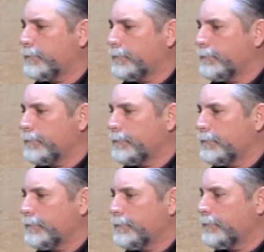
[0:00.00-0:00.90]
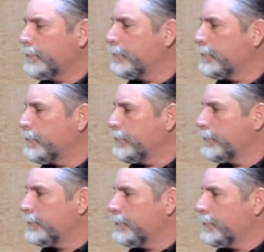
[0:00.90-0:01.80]

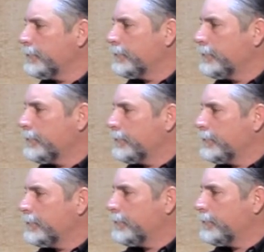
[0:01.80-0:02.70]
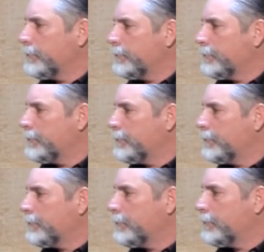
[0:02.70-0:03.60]

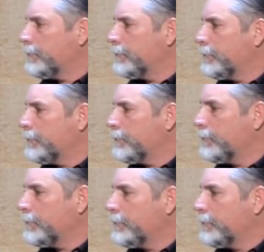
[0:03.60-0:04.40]
[no speech]